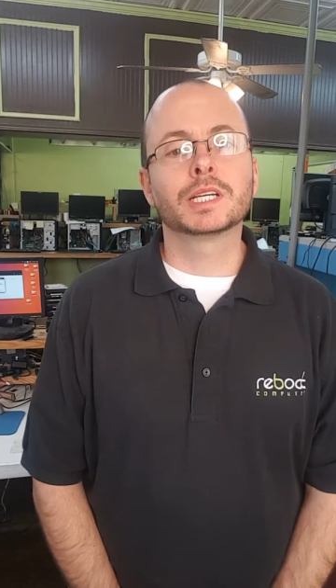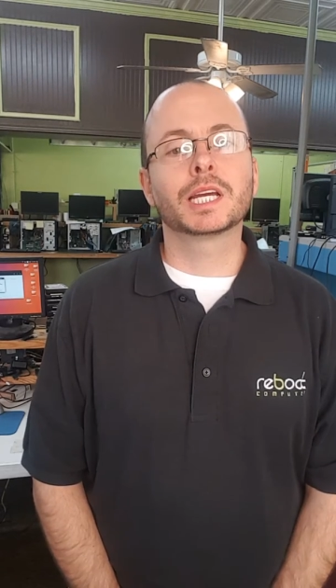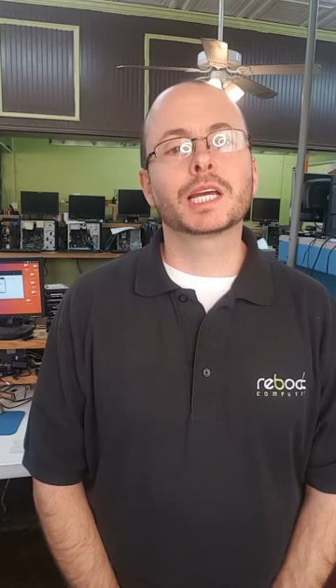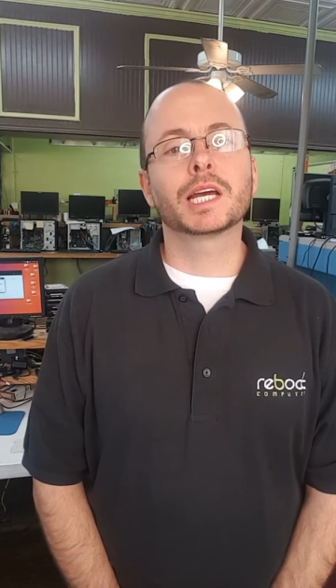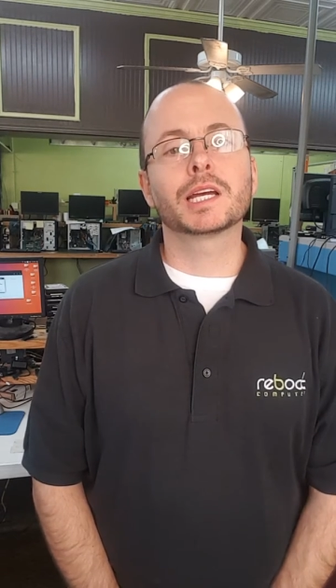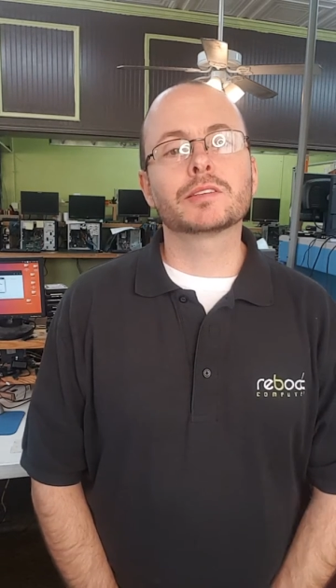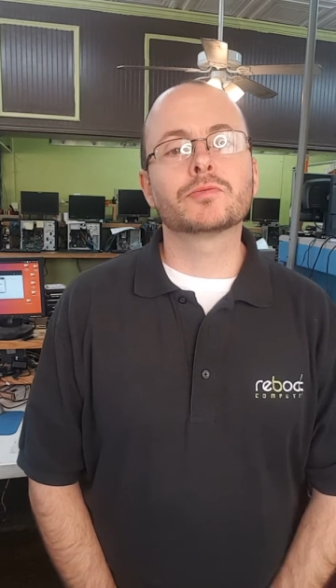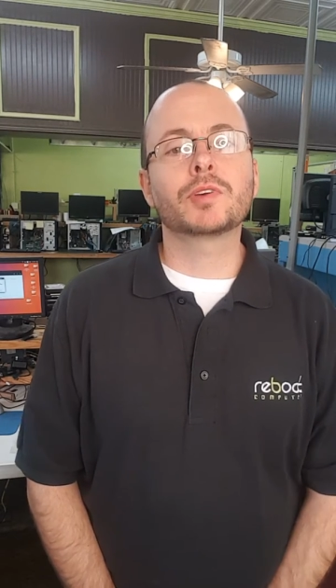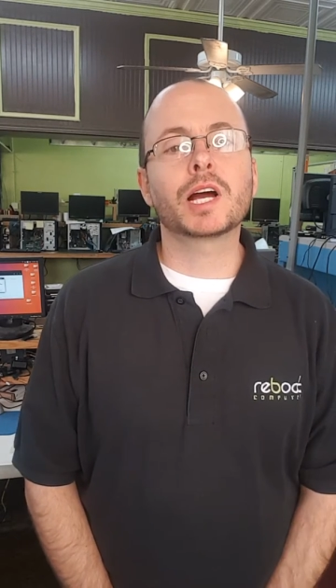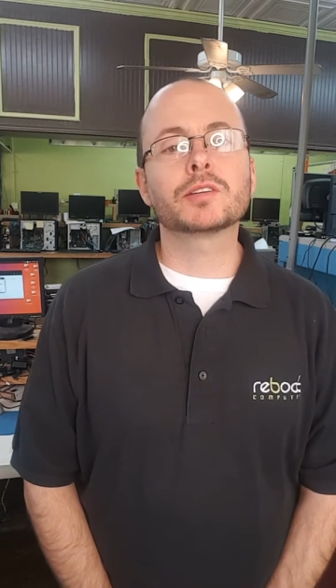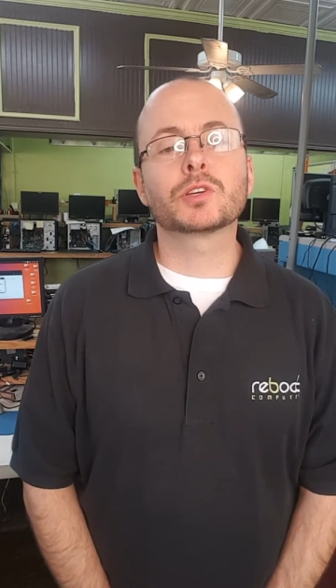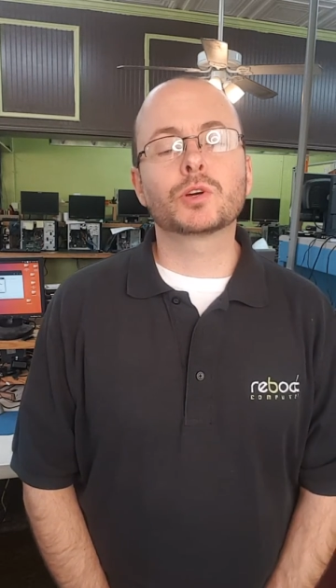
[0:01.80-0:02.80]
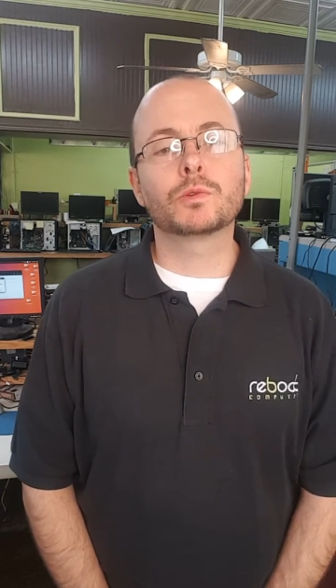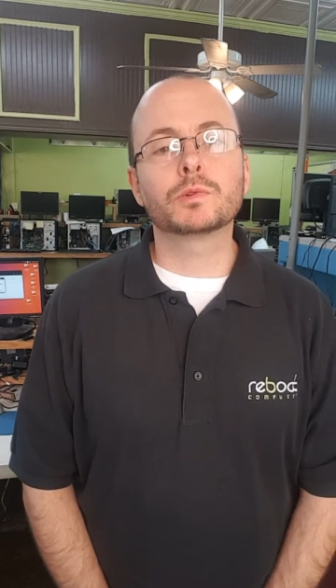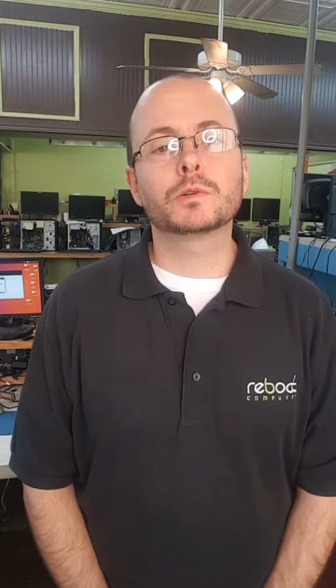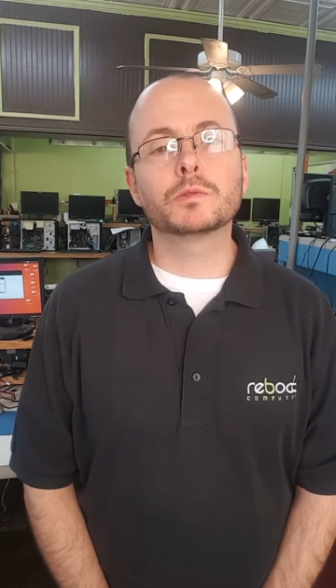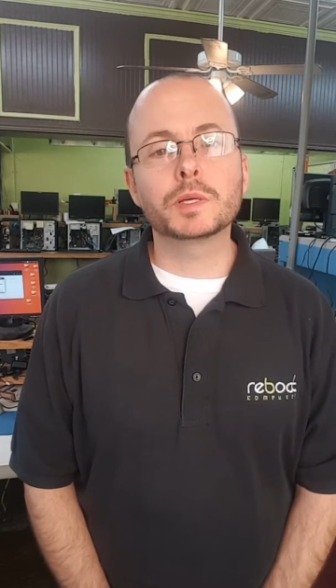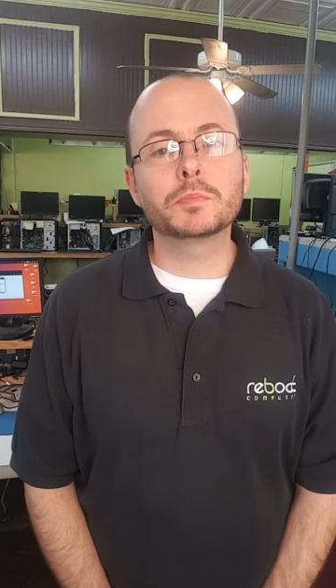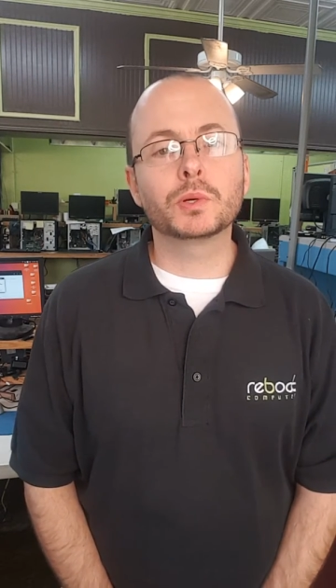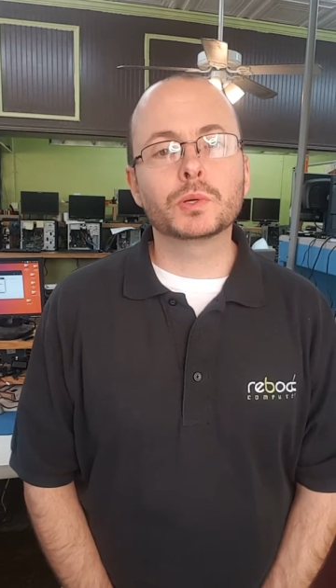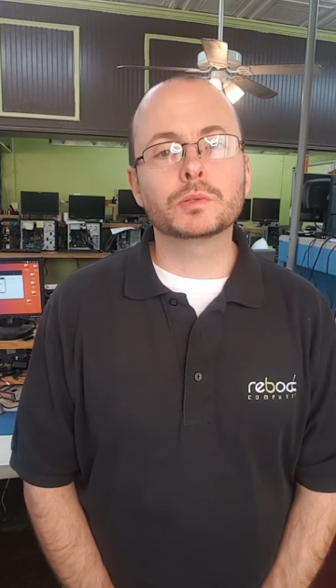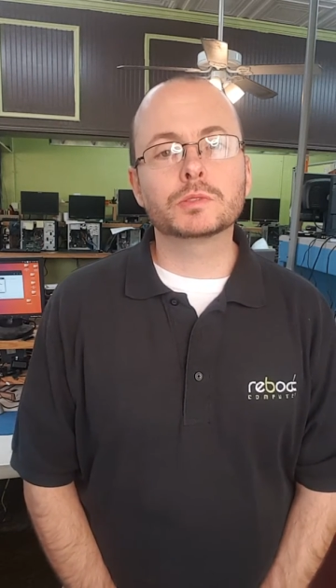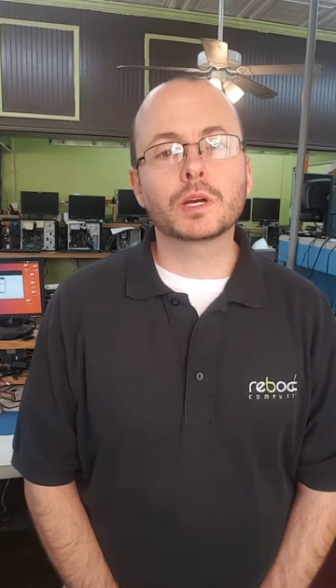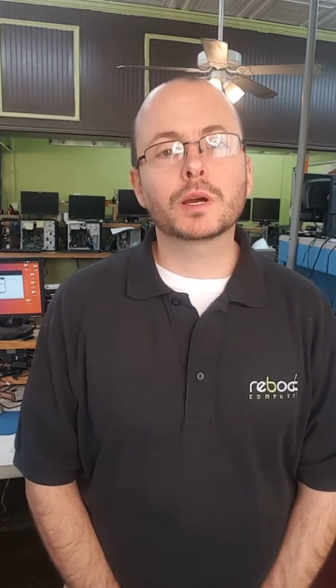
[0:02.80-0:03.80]
Hey guys, Isaac over at
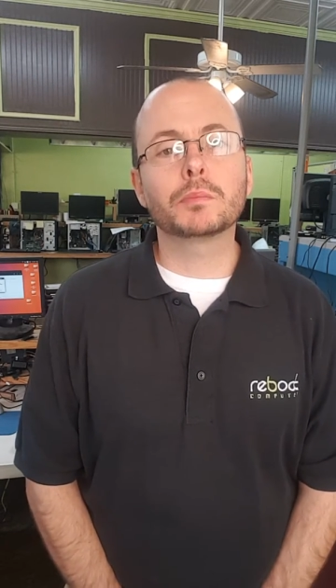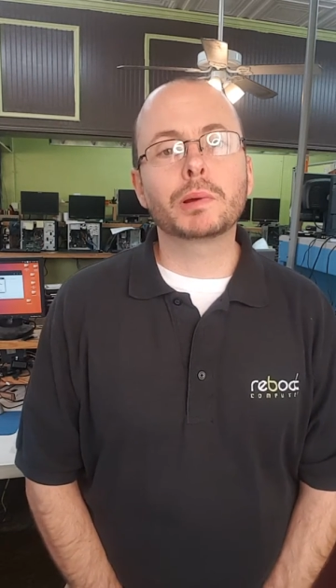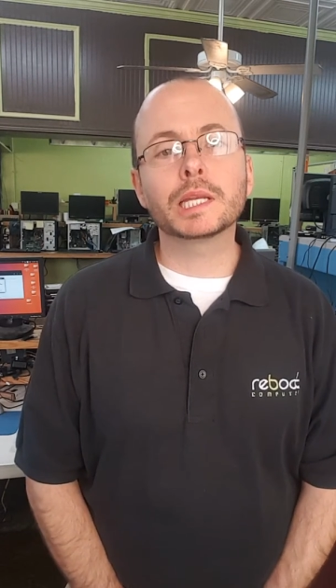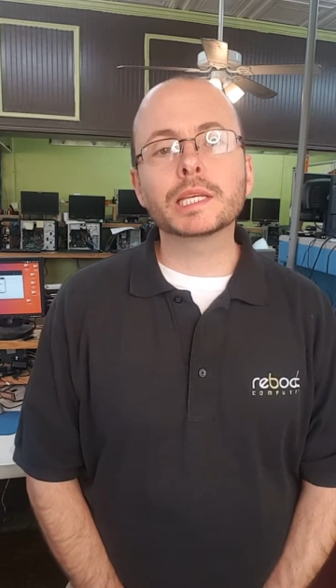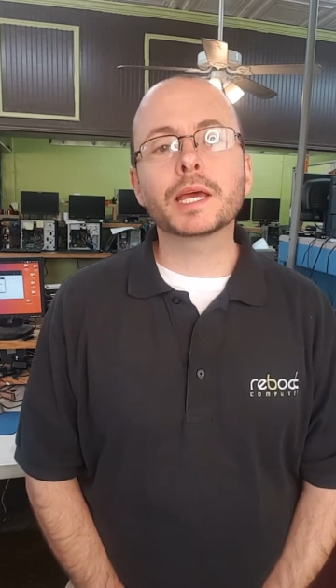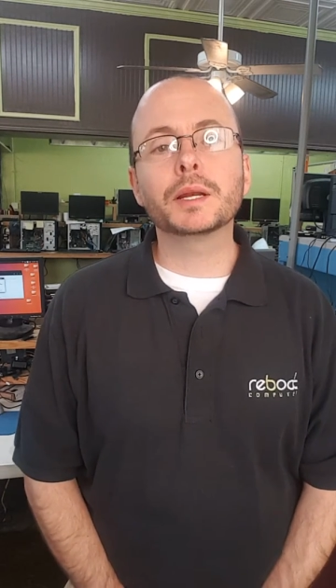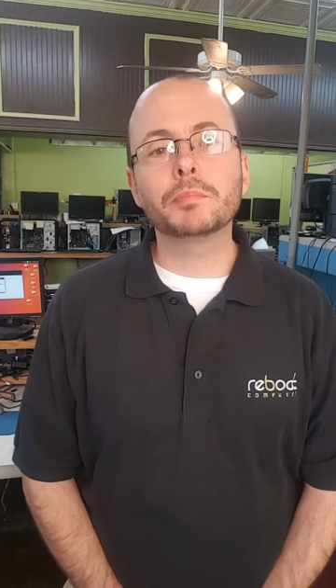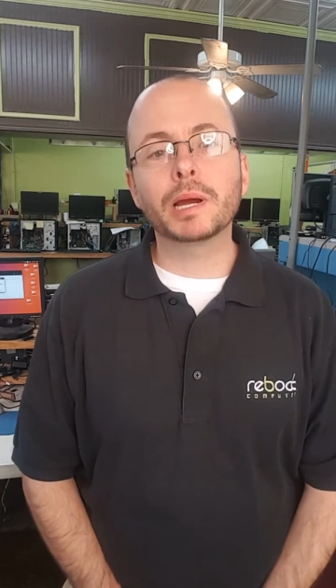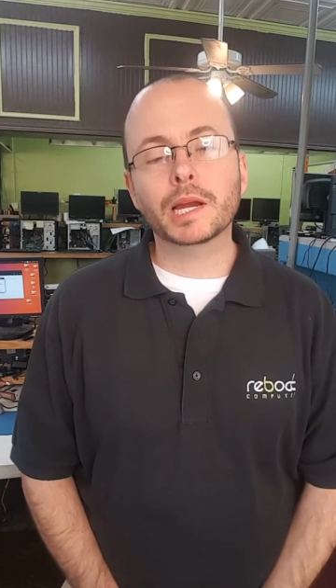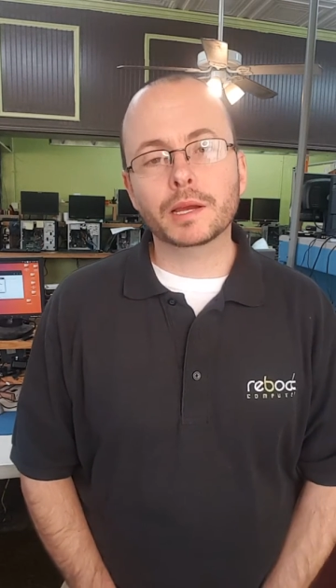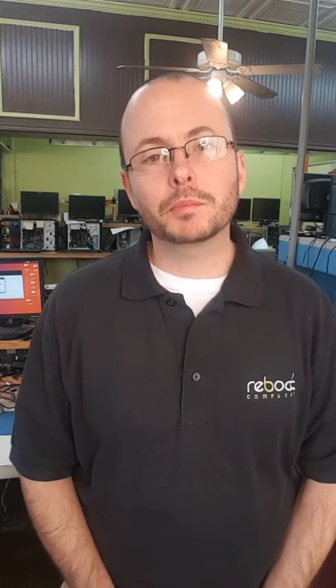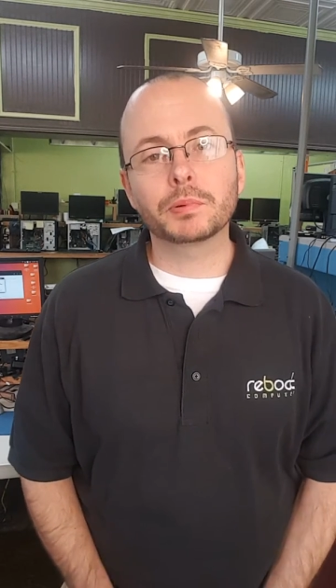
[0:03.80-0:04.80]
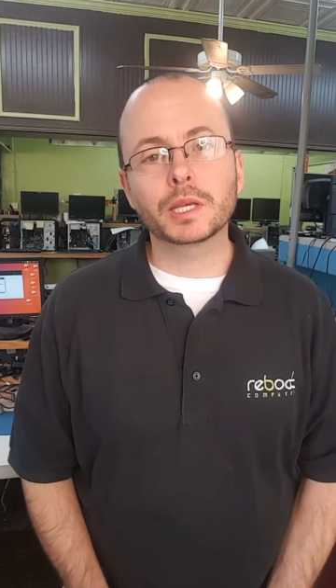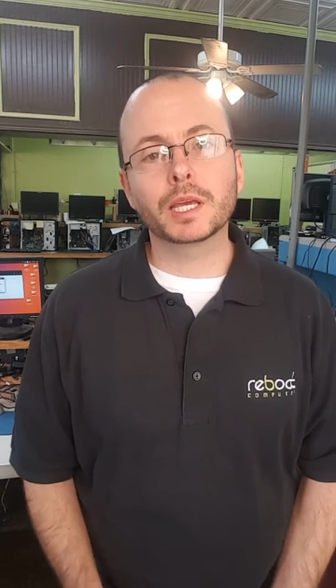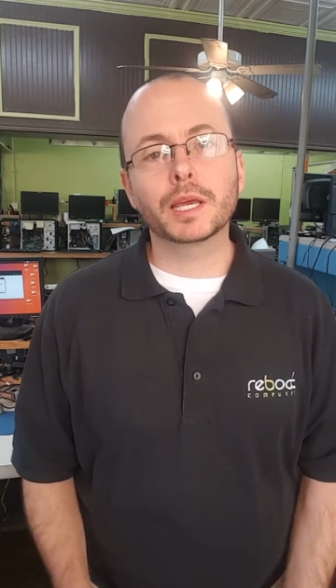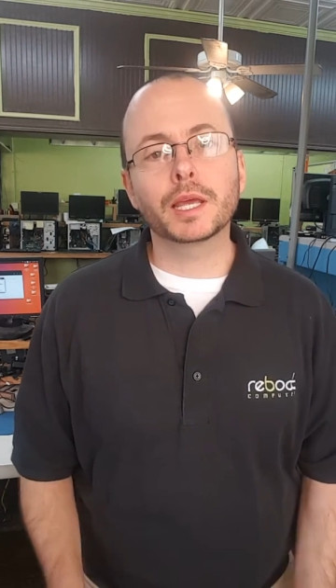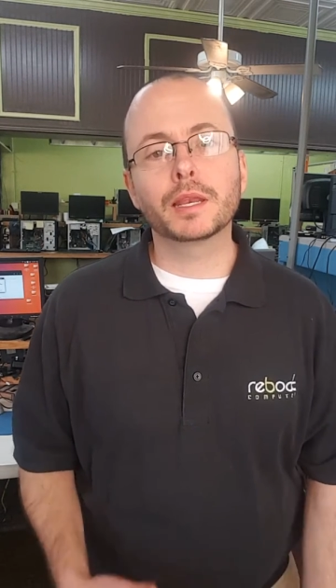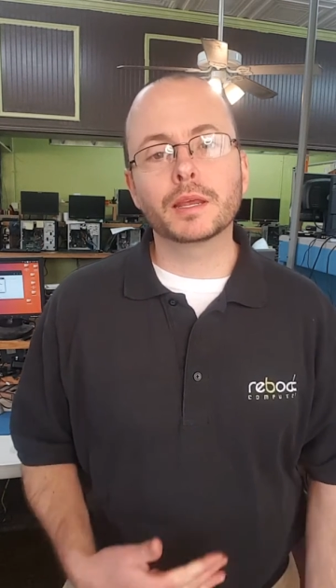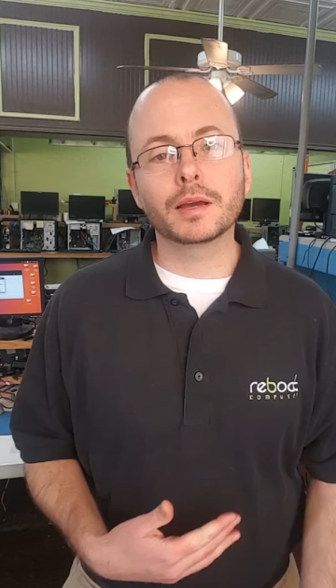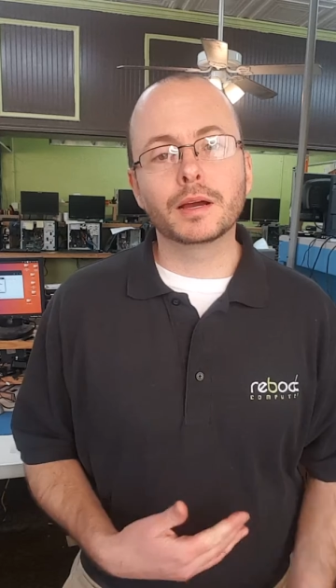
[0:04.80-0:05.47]
Reboot talking about data backup again.